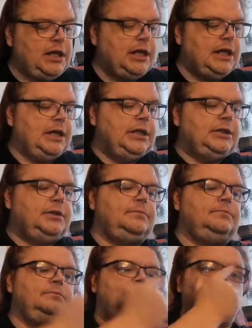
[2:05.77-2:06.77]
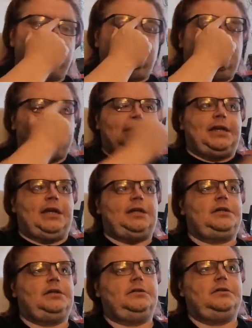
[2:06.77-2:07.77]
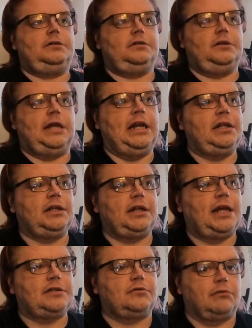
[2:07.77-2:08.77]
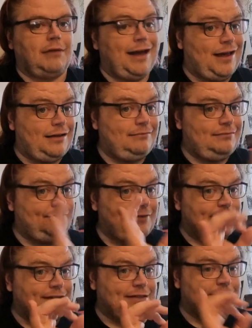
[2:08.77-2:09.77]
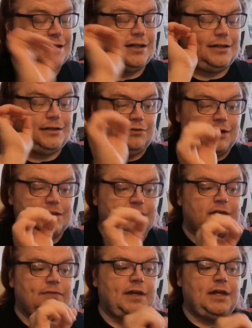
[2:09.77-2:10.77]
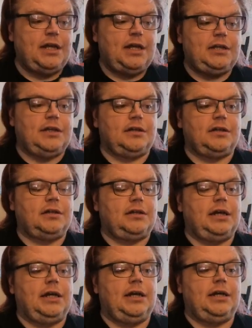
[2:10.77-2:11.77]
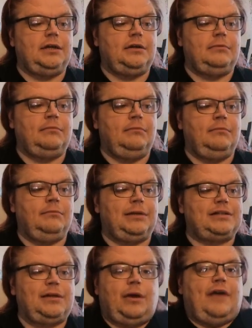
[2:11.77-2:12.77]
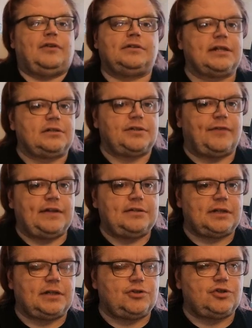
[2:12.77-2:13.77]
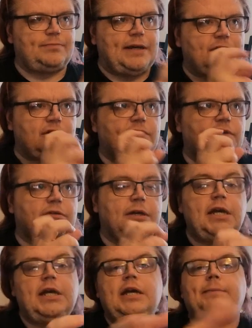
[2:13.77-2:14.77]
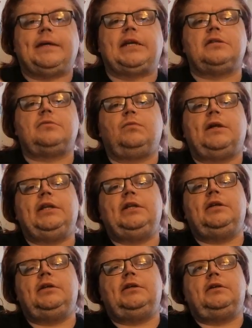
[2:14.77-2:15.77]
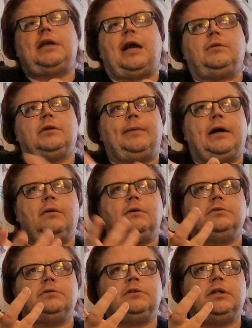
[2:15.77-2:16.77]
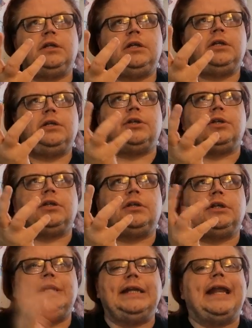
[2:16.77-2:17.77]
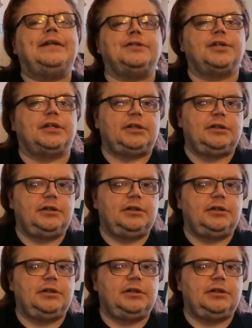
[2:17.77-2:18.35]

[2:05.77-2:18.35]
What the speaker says: Yeah, anything like that's great. Fantastic, great stuff. Like I said, whatever tickles your fancy. Just make sure you've got some, because when you're out and about and you need energy.